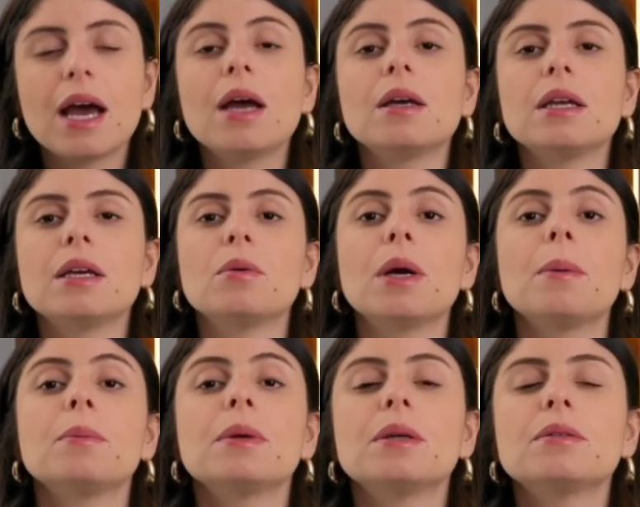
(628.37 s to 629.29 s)
are
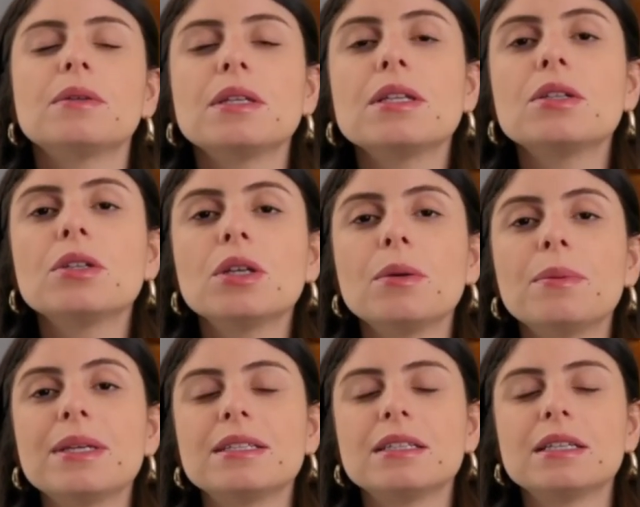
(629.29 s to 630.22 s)
eruptive
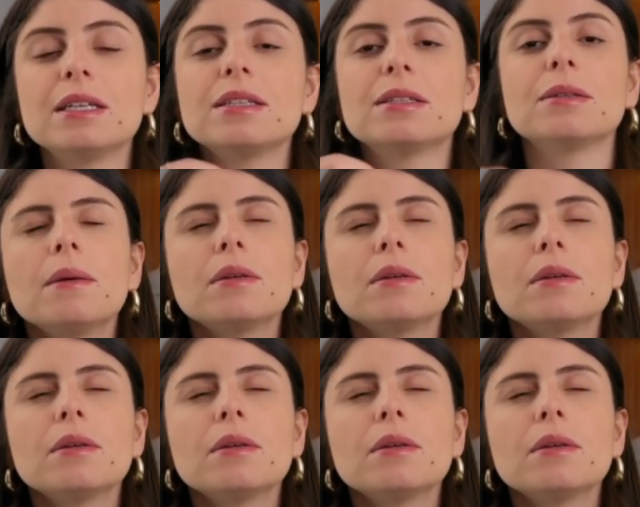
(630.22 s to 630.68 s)
disturbances.